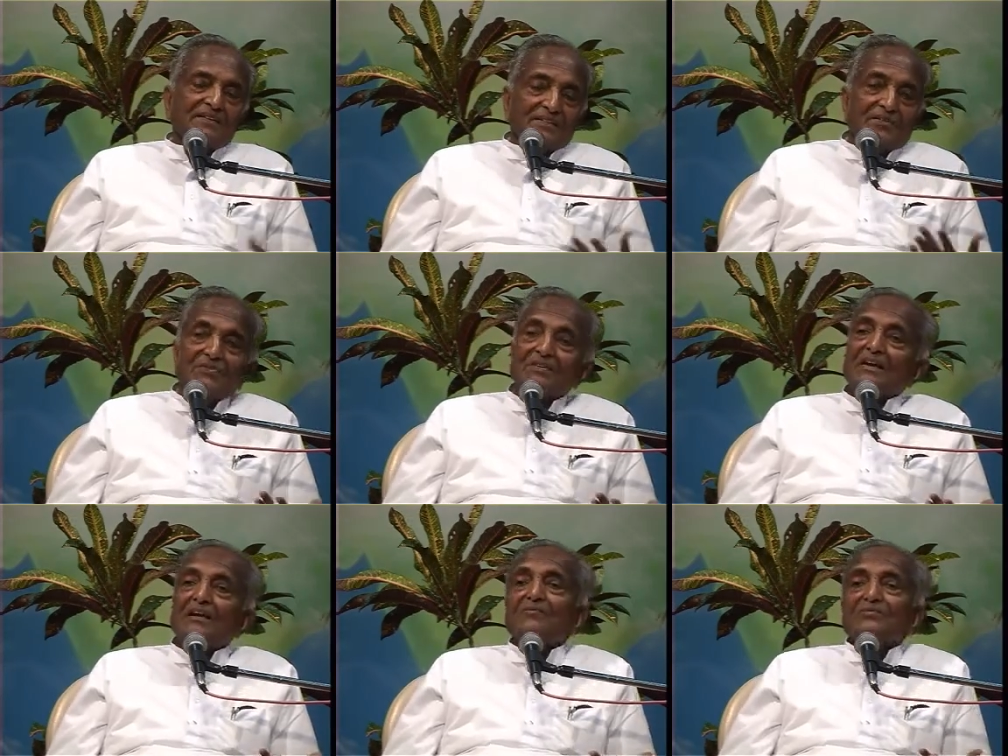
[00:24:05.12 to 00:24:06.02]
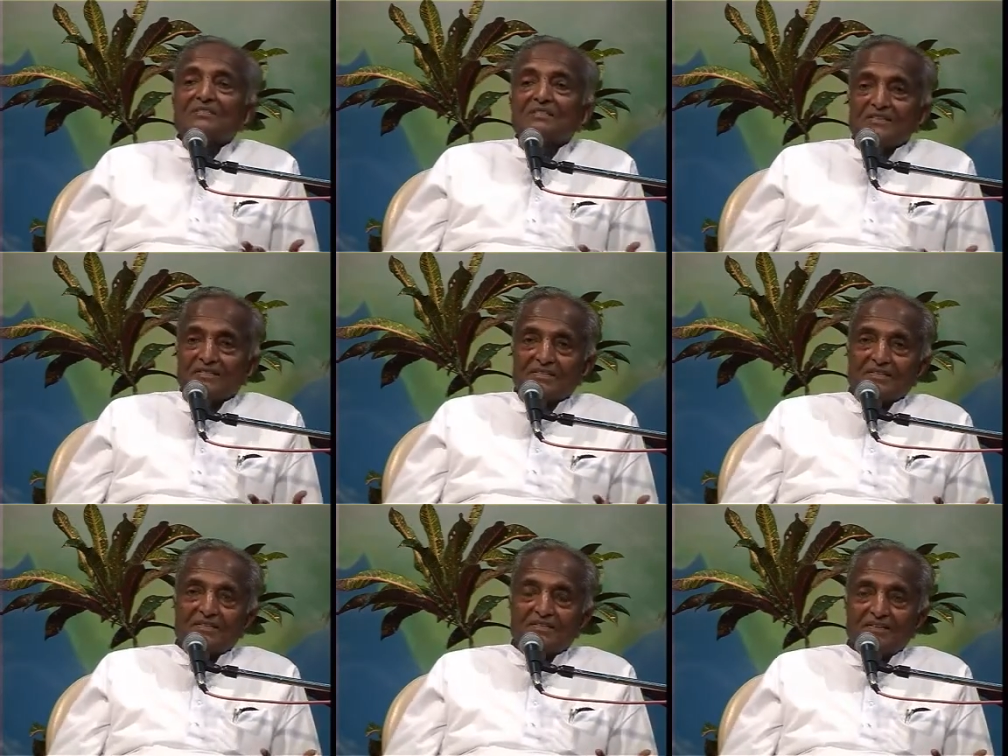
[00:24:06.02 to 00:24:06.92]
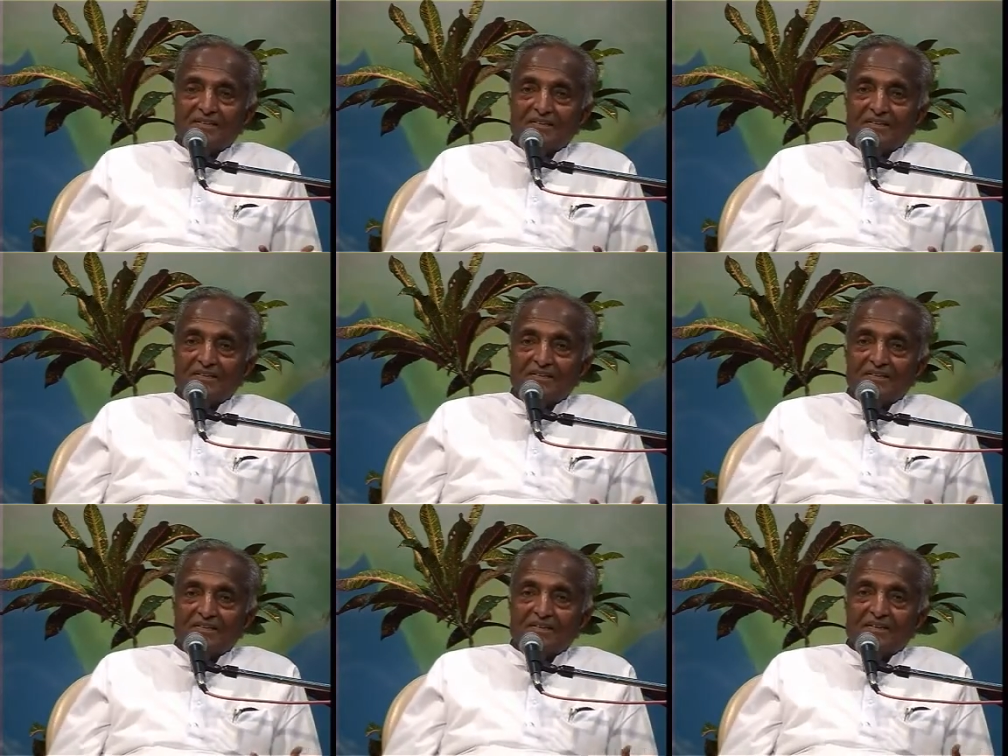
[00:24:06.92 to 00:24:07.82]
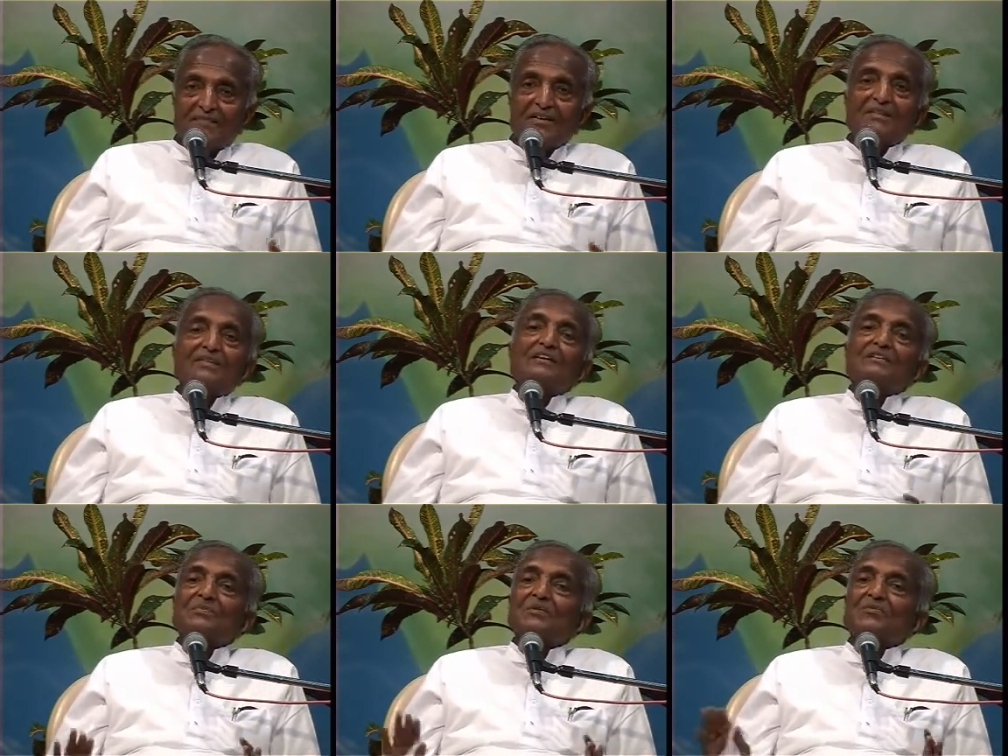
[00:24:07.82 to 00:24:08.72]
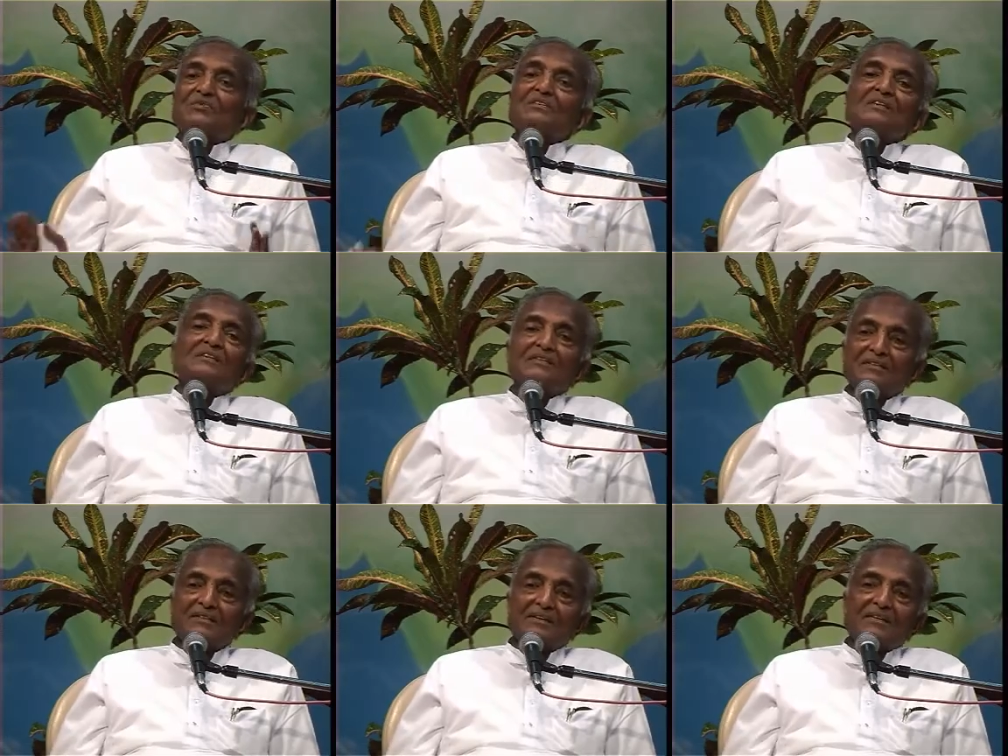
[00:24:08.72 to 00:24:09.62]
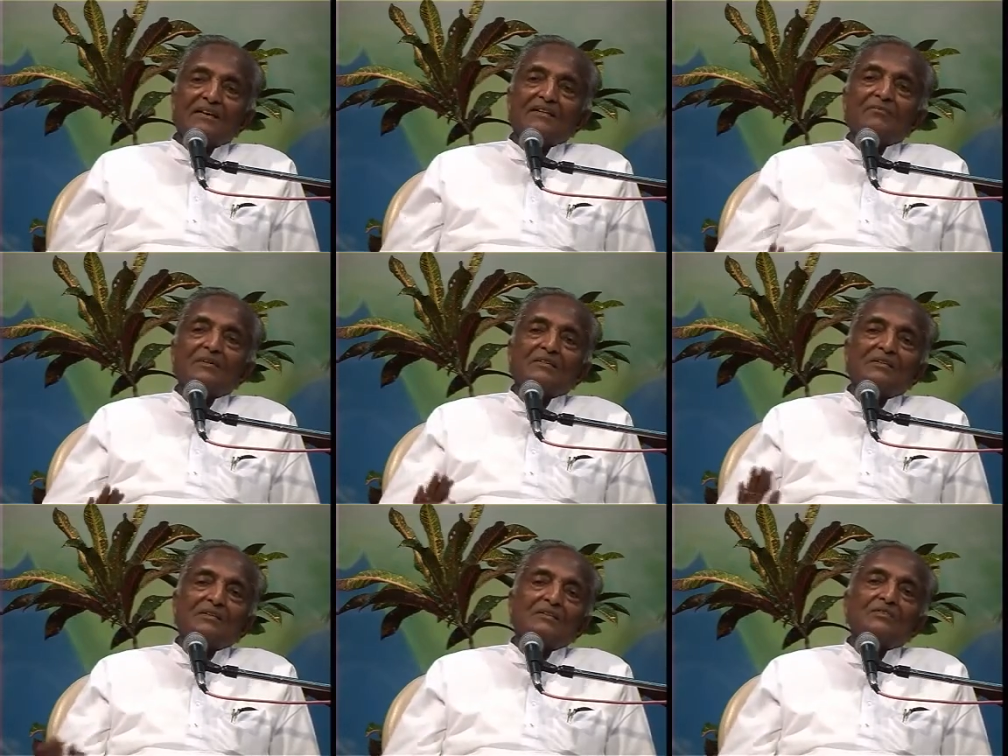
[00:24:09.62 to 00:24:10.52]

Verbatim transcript: there was a divorce case where the husband was earning and mother or uh,